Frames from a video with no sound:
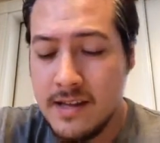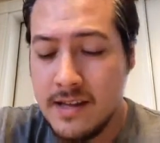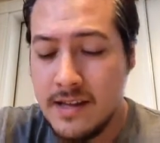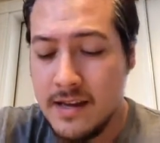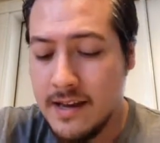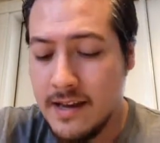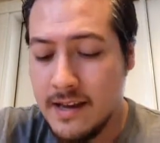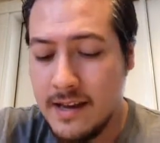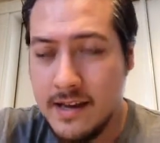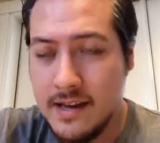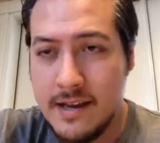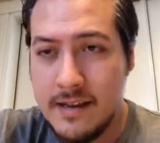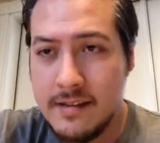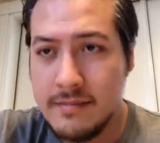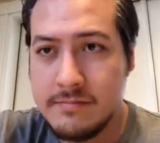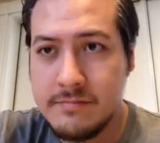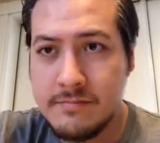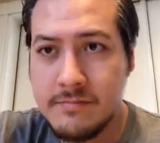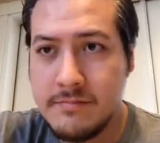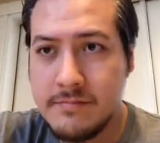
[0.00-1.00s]
A
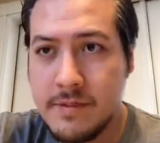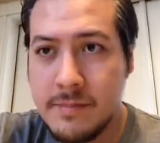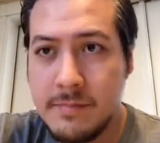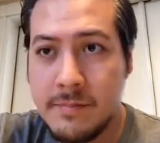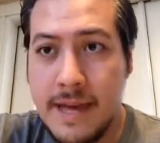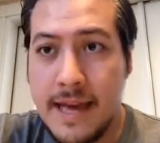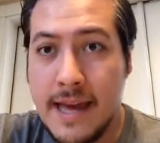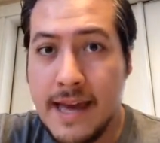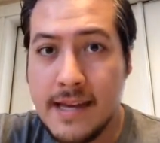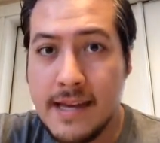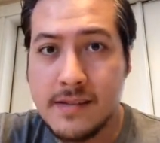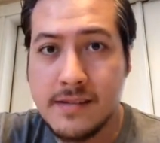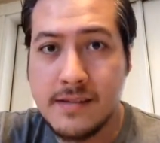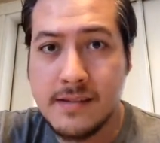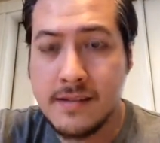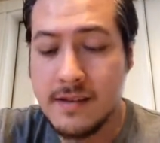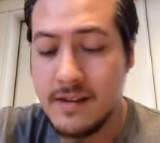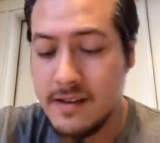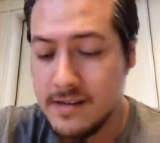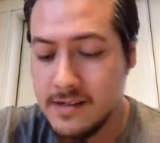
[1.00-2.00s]
pass,
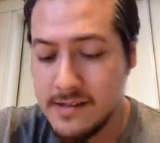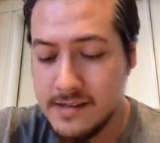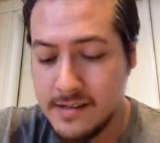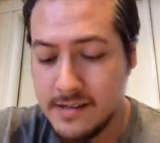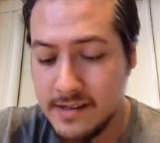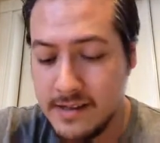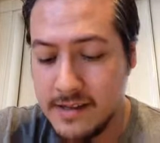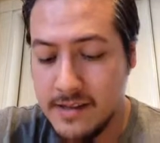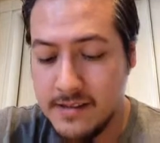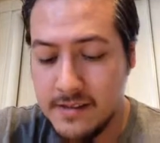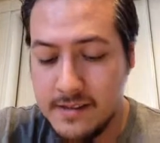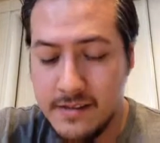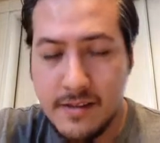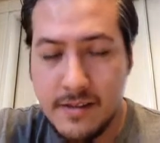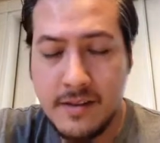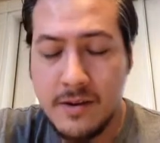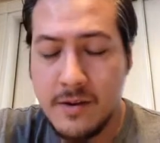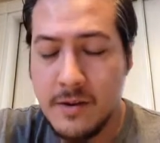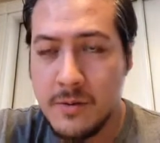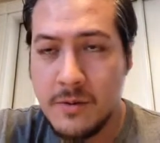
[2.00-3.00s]
honestly.
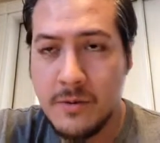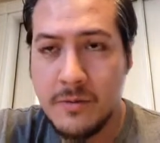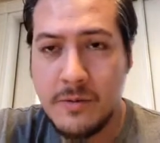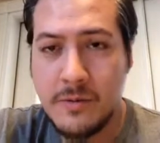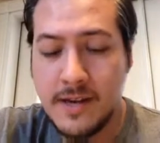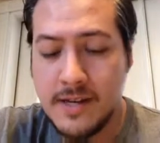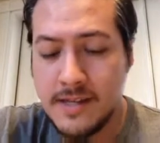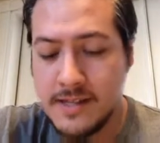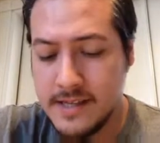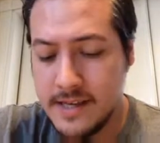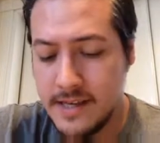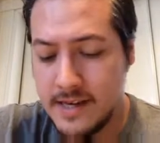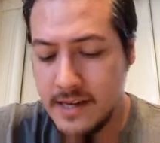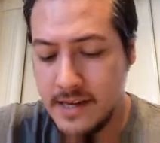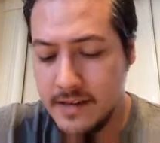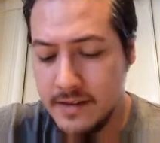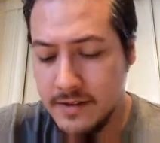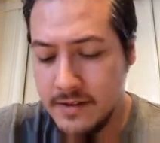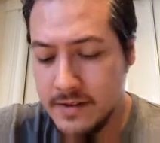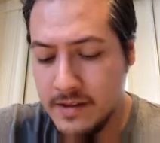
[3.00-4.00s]
Go with Ryan
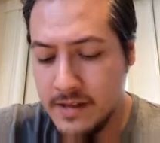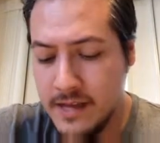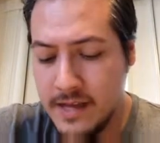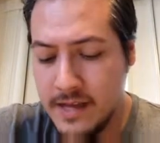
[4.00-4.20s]
Tannehill.